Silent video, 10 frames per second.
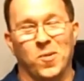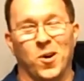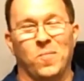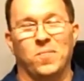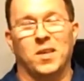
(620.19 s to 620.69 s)

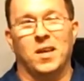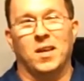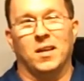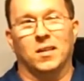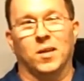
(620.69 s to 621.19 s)
Well,
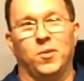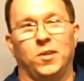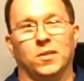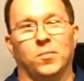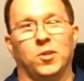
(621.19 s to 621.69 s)
let
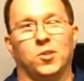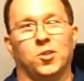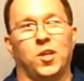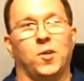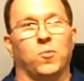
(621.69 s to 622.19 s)
me
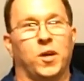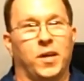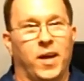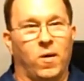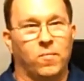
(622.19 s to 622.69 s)
just state right
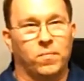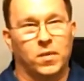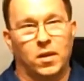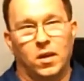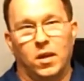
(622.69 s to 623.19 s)
now,
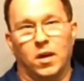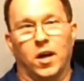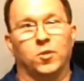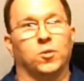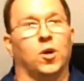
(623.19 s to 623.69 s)

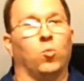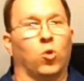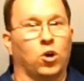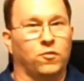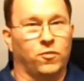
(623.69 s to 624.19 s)
I do not
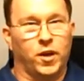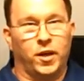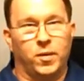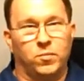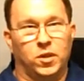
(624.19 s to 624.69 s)
work for
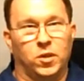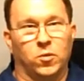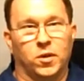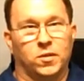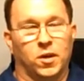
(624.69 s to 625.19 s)
AMD
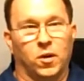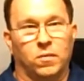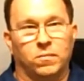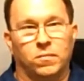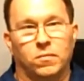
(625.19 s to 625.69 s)
or
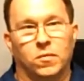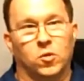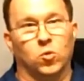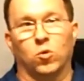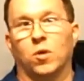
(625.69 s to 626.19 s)
Intel,
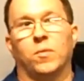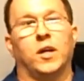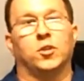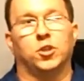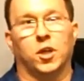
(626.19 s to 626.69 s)
nor am
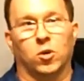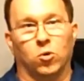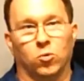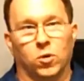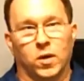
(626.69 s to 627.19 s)
I a
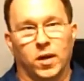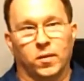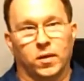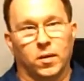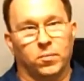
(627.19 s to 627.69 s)
shareholder in
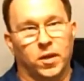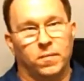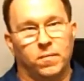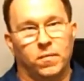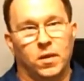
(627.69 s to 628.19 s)
either company.
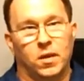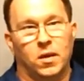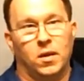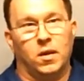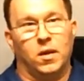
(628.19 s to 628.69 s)

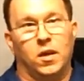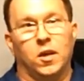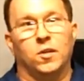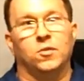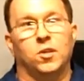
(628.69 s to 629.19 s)

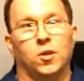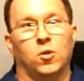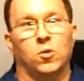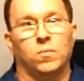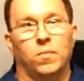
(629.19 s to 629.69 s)

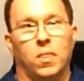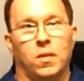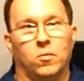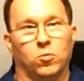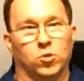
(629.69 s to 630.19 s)
Intel,
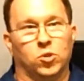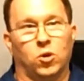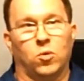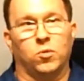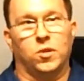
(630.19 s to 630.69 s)
we'll
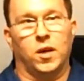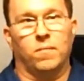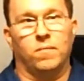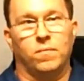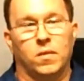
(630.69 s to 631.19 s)
start with
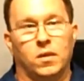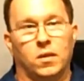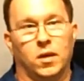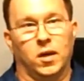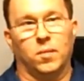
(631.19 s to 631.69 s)
them,
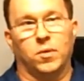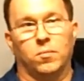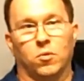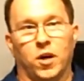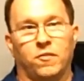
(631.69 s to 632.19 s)
and I'll
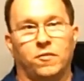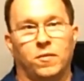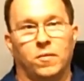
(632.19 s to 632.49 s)
be brief.